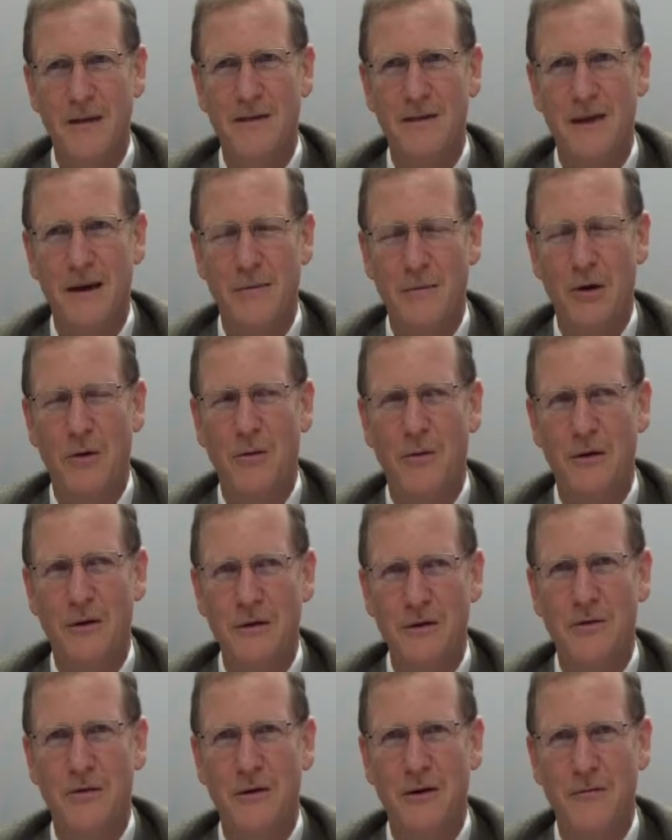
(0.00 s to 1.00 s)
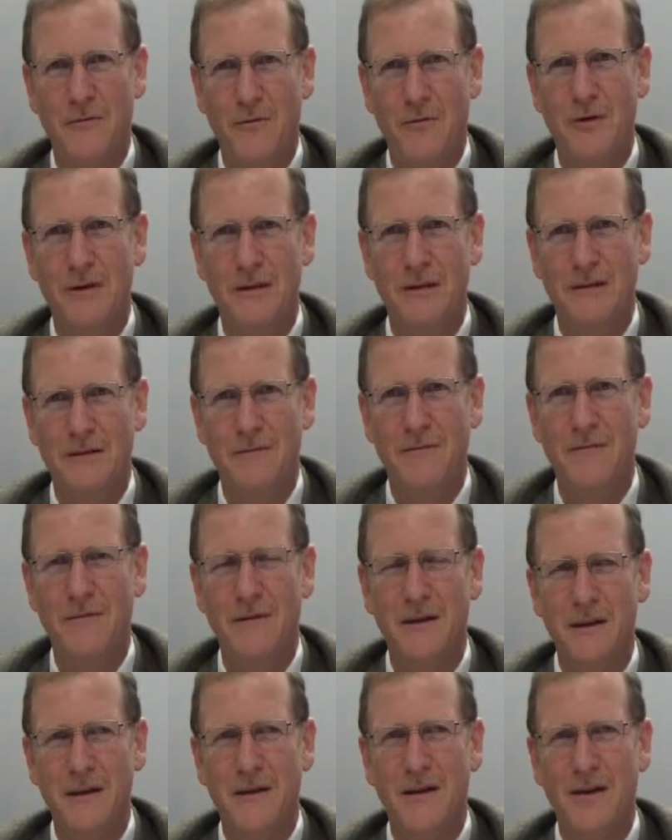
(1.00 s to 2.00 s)
Someone who wants to have
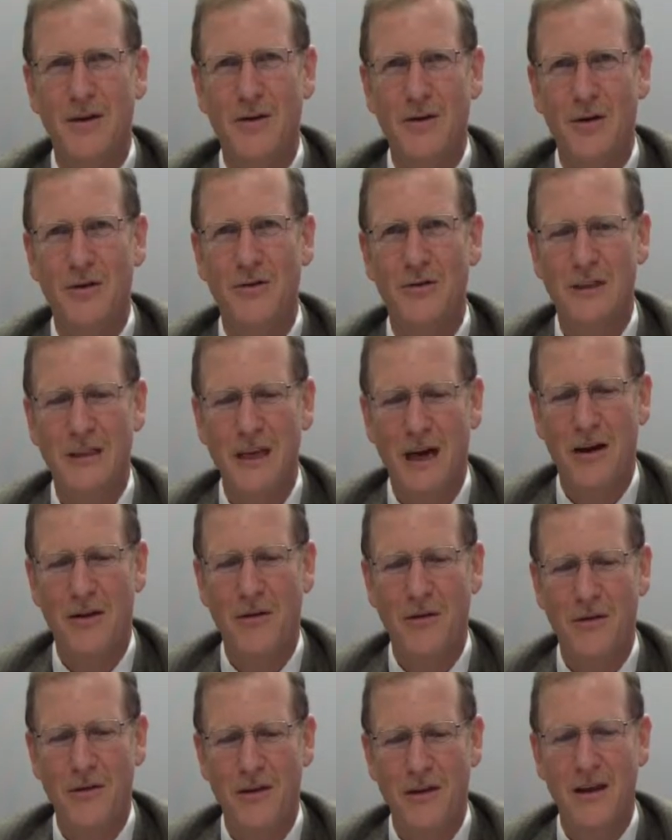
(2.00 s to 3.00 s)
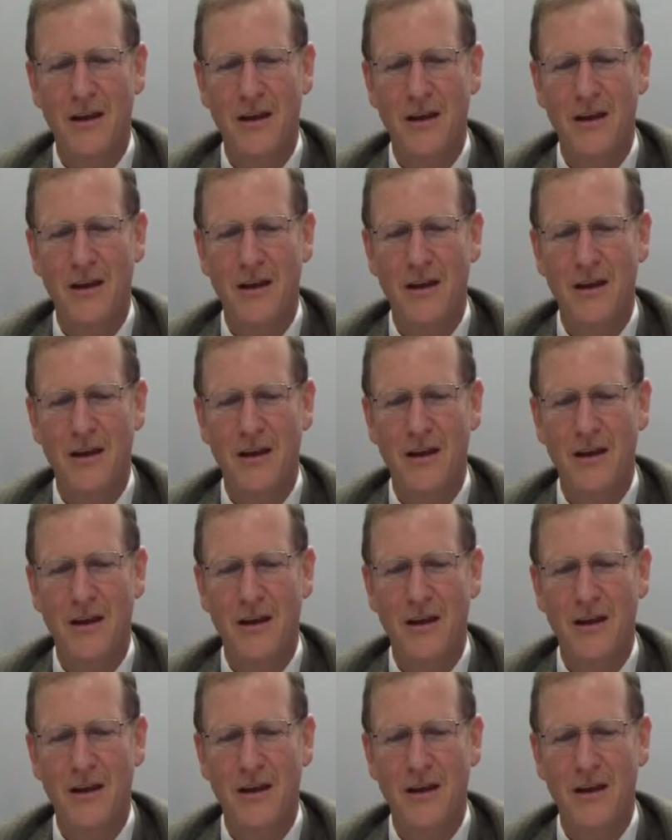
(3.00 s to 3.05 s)
wisdom goes south.